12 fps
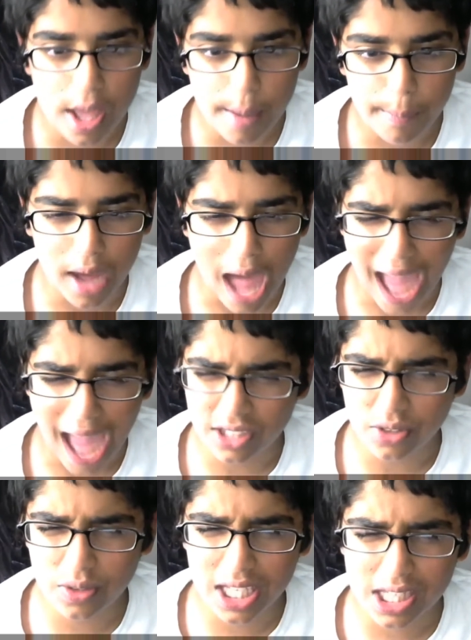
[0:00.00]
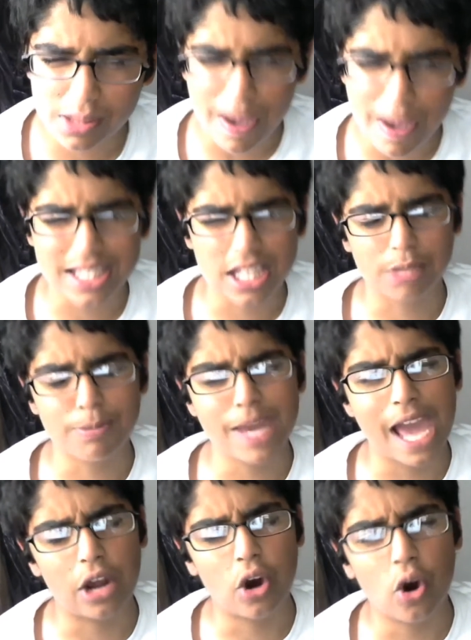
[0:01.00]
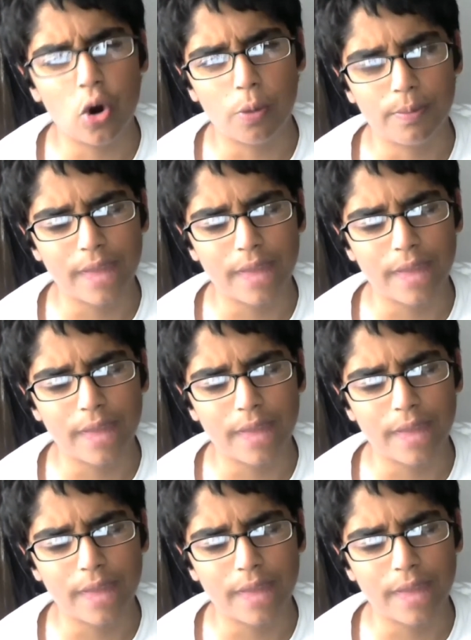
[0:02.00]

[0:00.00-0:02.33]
But I don't expect it to be at home.